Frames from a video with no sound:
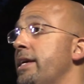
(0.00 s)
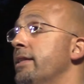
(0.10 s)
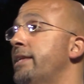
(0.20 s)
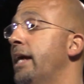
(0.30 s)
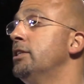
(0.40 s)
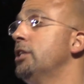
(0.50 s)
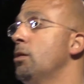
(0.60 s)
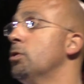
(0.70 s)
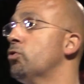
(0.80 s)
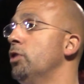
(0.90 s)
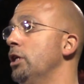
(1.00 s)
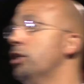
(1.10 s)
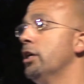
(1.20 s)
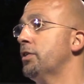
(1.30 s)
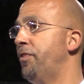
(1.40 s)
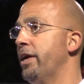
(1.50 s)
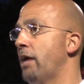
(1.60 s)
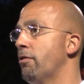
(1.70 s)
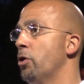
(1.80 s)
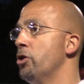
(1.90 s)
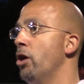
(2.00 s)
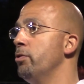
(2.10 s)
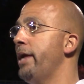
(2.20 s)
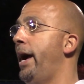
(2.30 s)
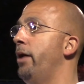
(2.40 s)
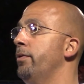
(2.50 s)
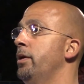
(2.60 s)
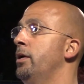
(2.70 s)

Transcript: intensity was really good. It's funny, I wrote a note down.